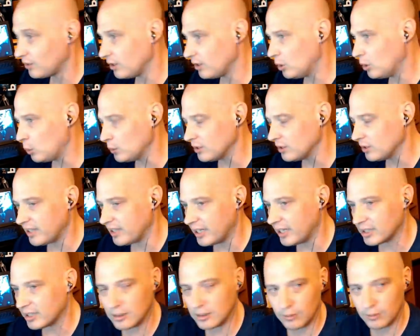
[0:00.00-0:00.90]
I mean, it's the
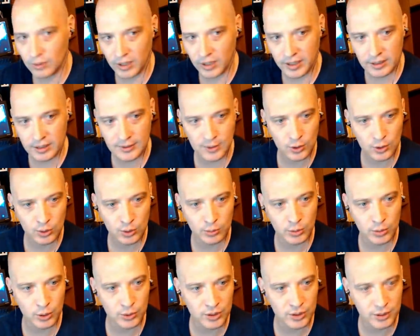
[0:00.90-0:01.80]
oldest active Linux
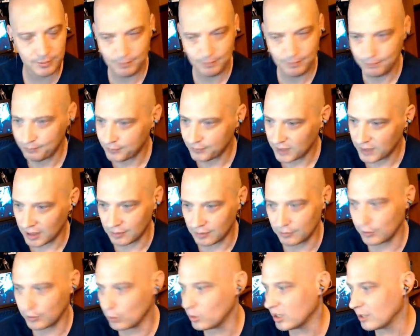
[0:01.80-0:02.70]
distribution.
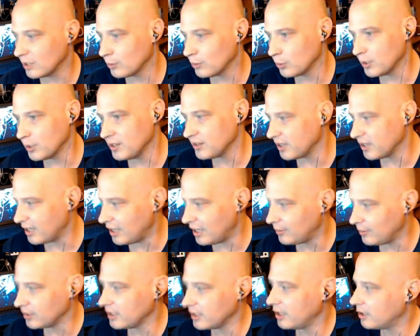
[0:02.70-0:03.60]
And for whatever
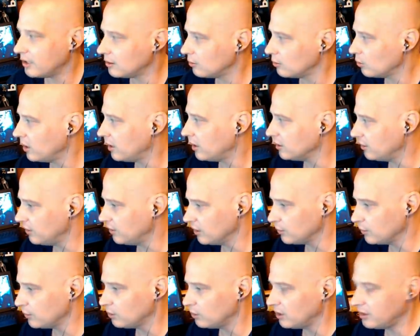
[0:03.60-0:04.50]
reason, I haven't gotten
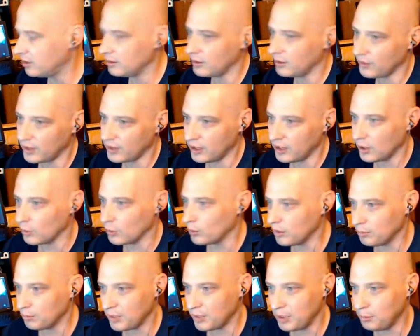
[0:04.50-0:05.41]
around to this one and the
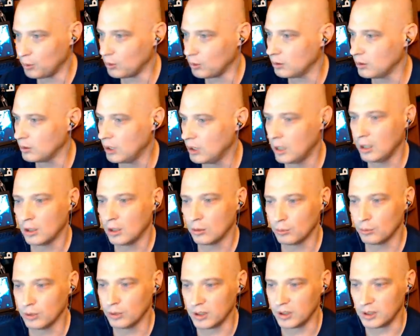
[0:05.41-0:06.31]
other one. People
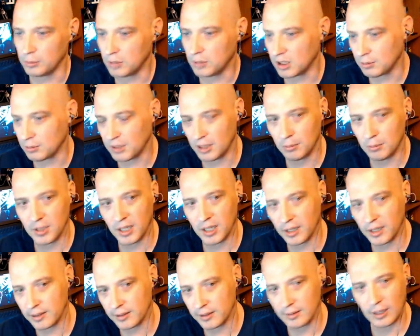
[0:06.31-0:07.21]
really bug me
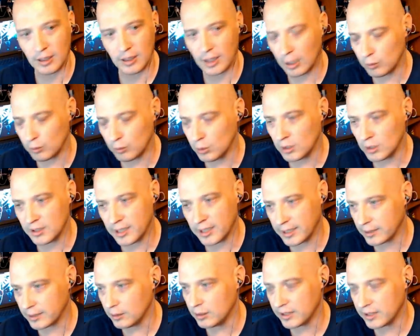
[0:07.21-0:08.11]
about. I
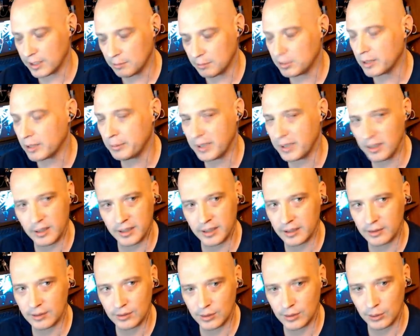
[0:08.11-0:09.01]
will take a look at Puppy
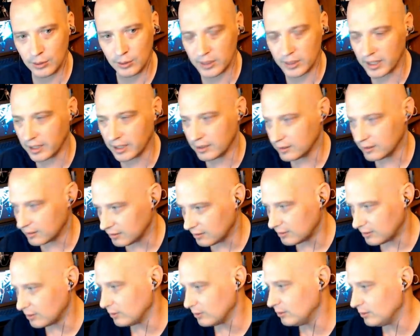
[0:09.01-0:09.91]
Linux soon,
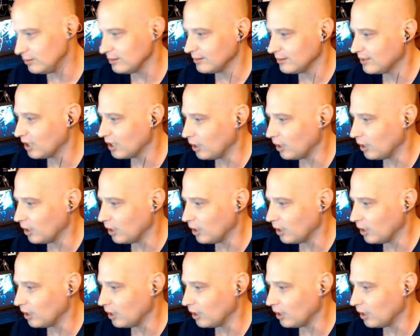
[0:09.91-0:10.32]
guys. So